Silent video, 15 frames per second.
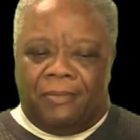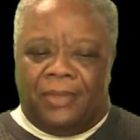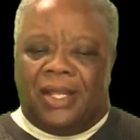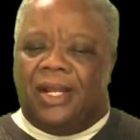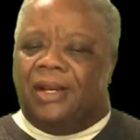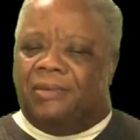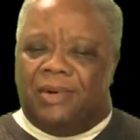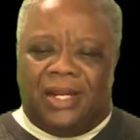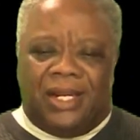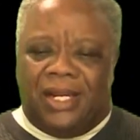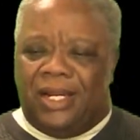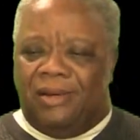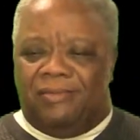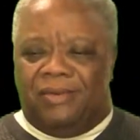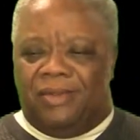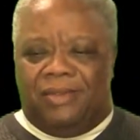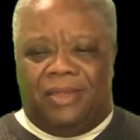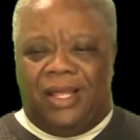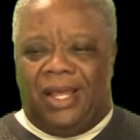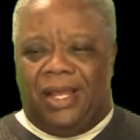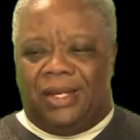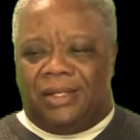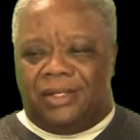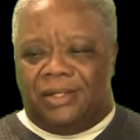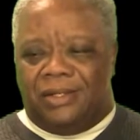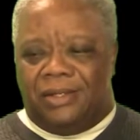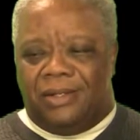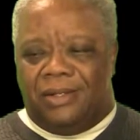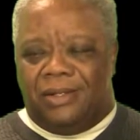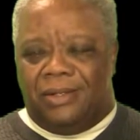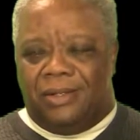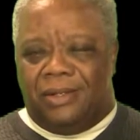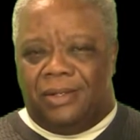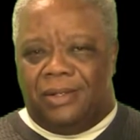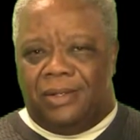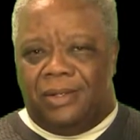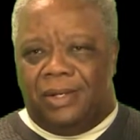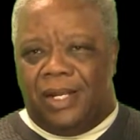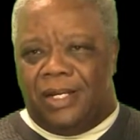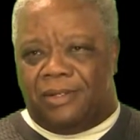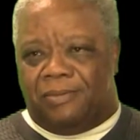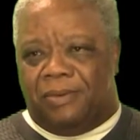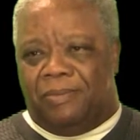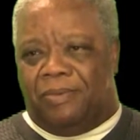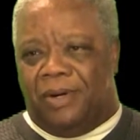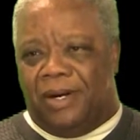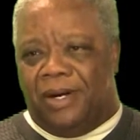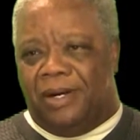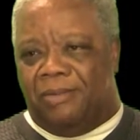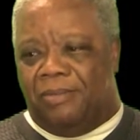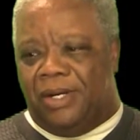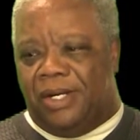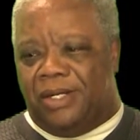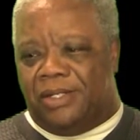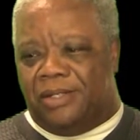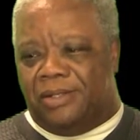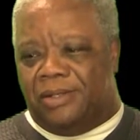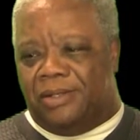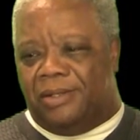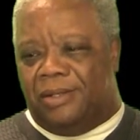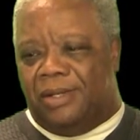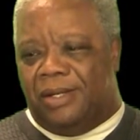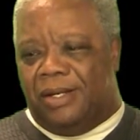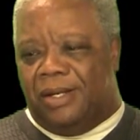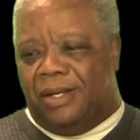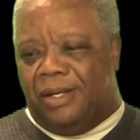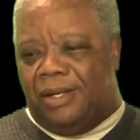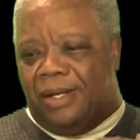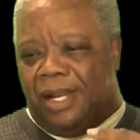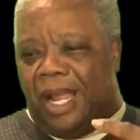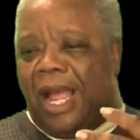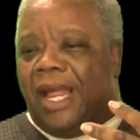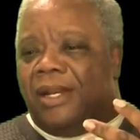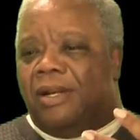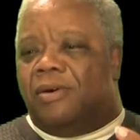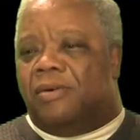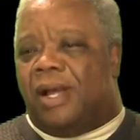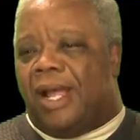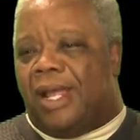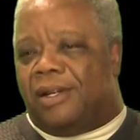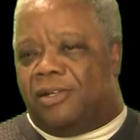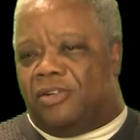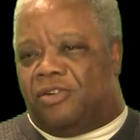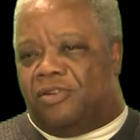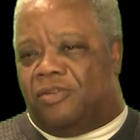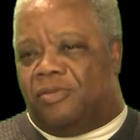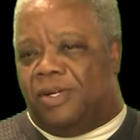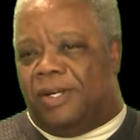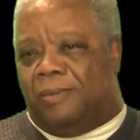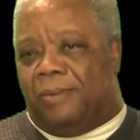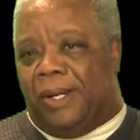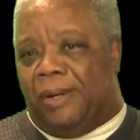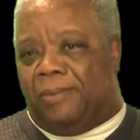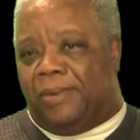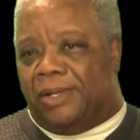anyway, even that has prepared me to, I know how to treat people